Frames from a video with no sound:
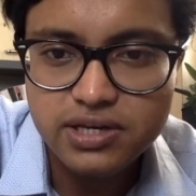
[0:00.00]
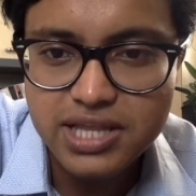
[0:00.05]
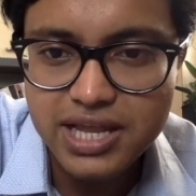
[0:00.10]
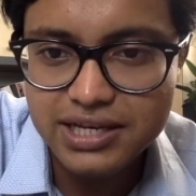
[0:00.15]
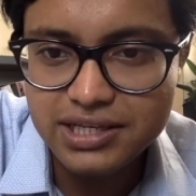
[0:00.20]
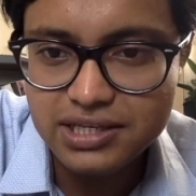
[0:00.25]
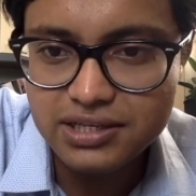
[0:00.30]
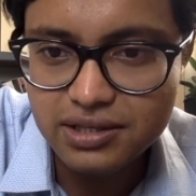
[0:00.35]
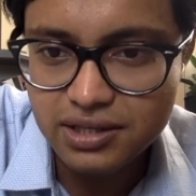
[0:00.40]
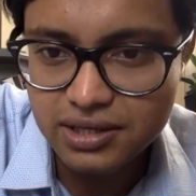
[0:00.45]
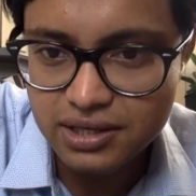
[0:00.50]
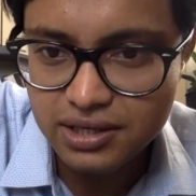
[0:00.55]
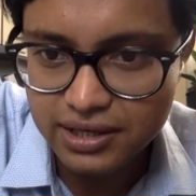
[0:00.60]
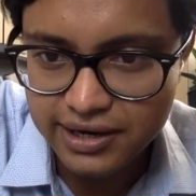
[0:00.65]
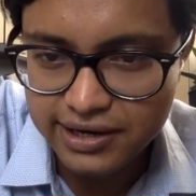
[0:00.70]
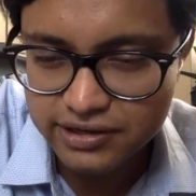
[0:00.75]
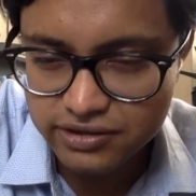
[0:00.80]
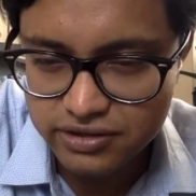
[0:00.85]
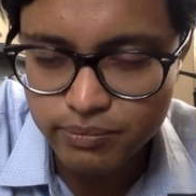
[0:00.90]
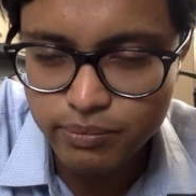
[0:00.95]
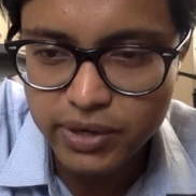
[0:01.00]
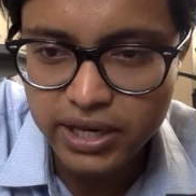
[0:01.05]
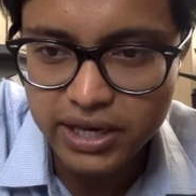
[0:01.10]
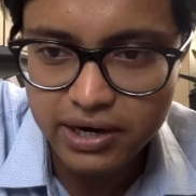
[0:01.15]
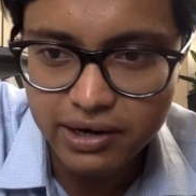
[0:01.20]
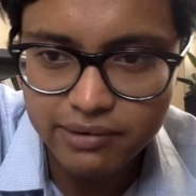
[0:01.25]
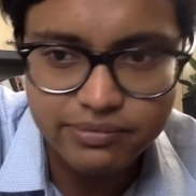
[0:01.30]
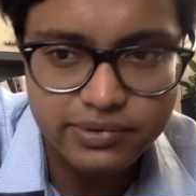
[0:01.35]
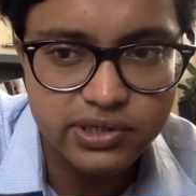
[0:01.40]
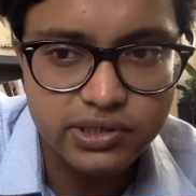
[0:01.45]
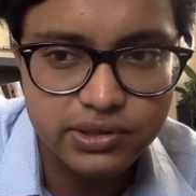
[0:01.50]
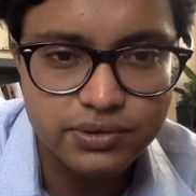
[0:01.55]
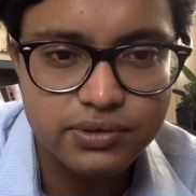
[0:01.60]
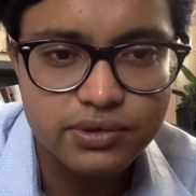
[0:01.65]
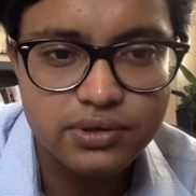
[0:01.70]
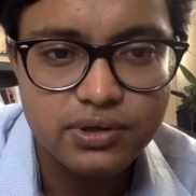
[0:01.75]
That's the election being referred to.